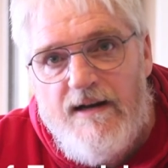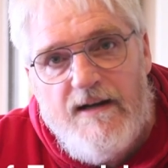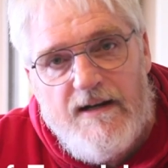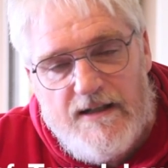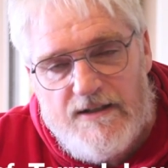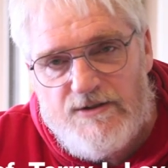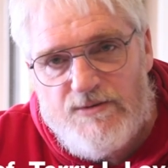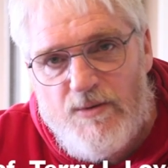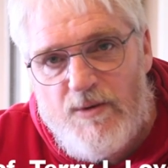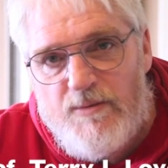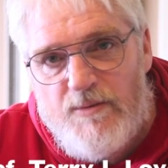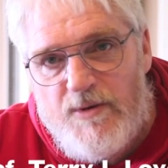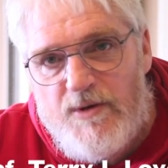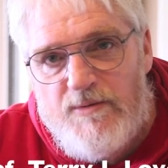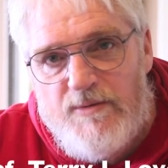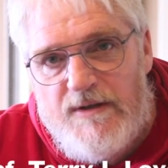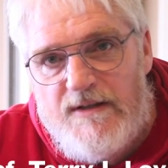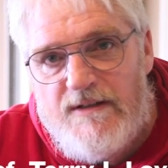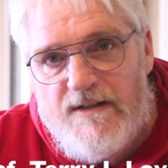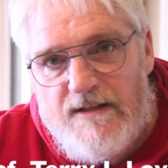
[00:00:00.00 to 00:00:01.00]
Because when we
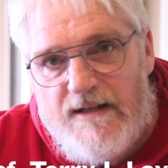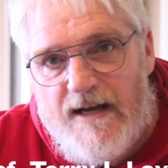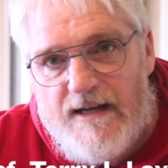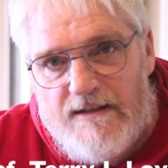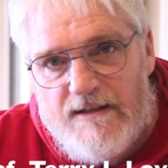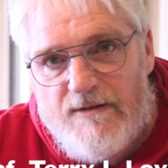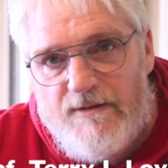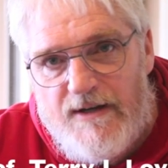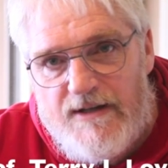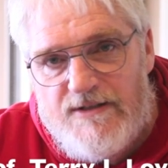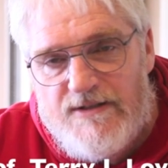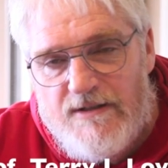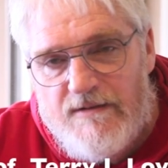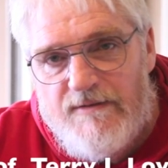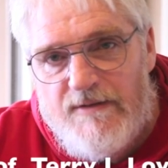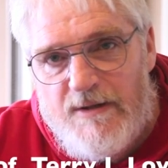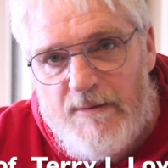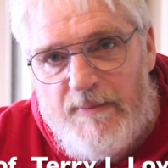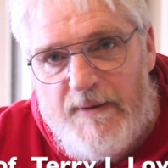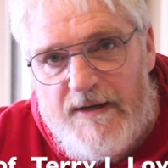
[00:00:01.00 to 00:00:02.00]
read the Declaration
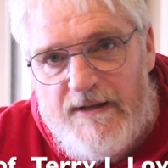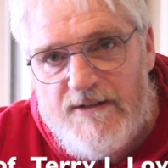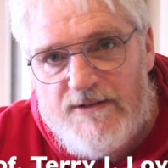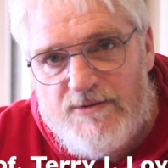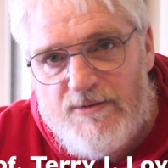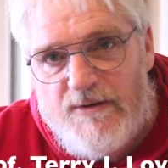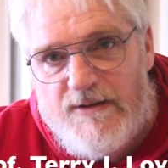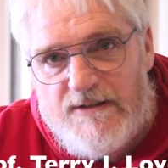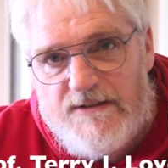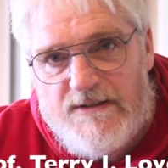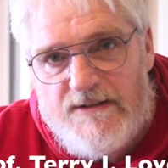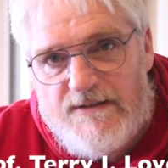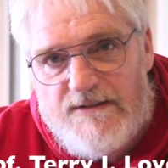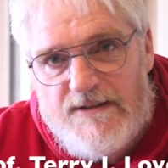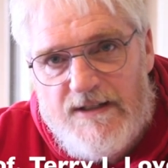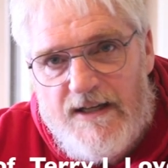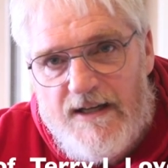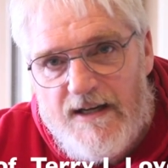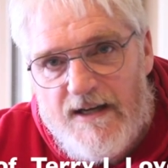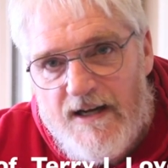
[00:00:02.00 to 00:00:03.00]
of Independence, what does it
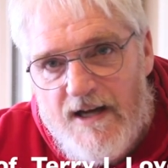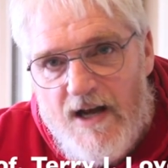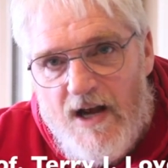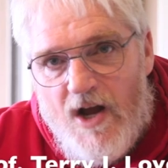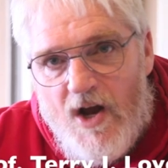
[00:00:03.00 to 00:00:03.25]
say?